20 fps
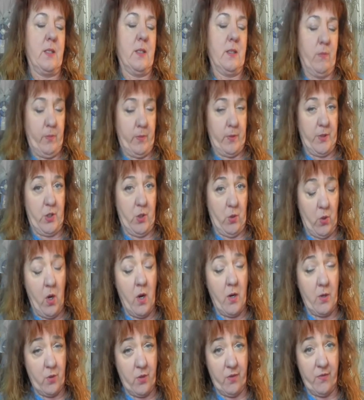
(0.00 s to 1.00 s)
it was so
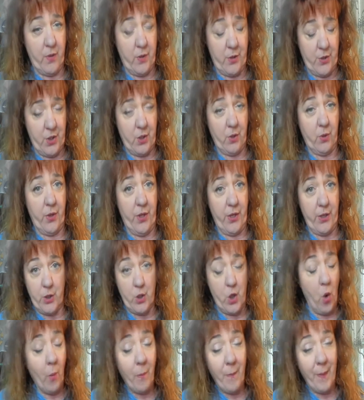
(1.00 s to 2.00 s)
controversial that
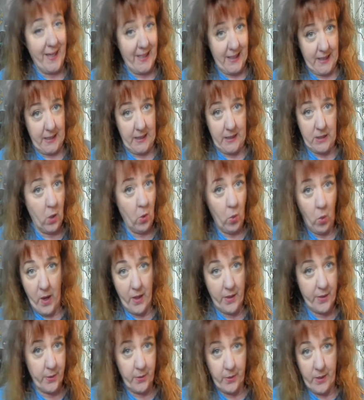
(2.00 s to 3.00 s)
no
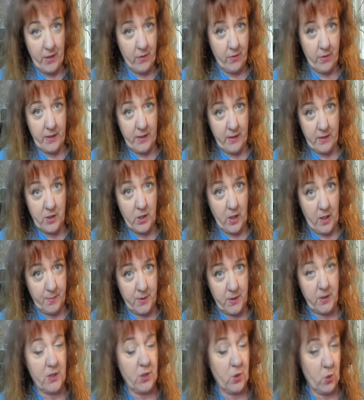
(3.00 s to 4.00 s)
other area
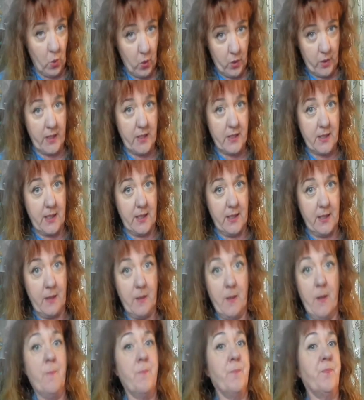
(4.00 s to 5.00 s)
adopted this. Oregon did it,
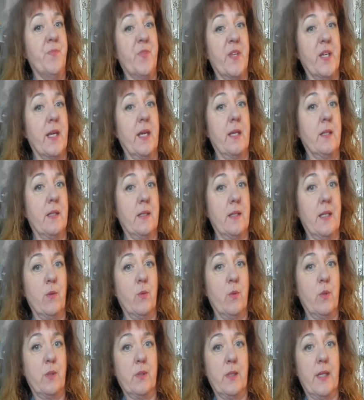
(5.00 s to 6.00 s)
thinking that they
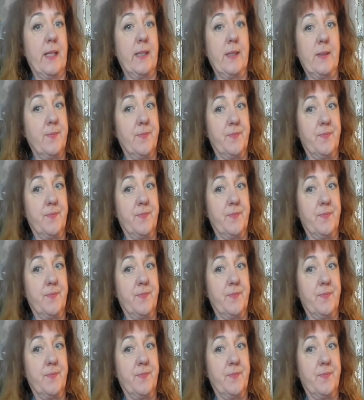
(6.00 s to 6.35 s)
were like,